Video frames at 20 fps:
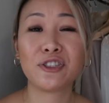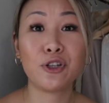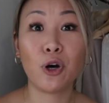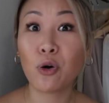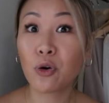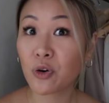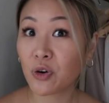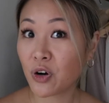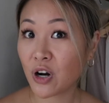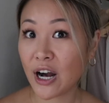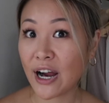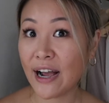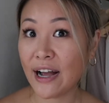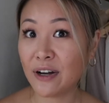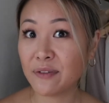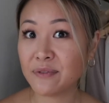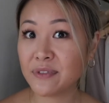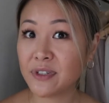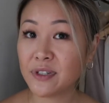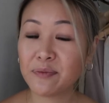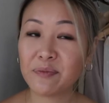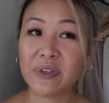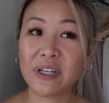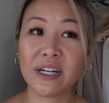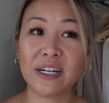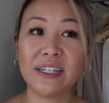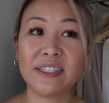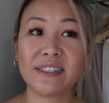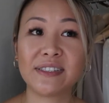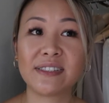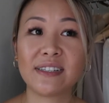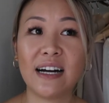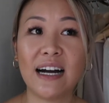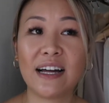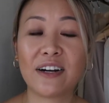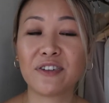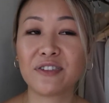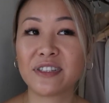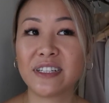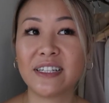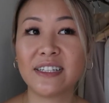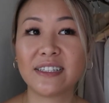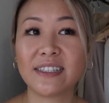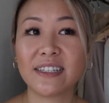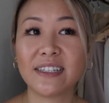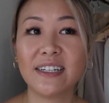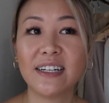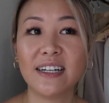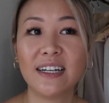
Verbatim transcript: Don't cram, because I think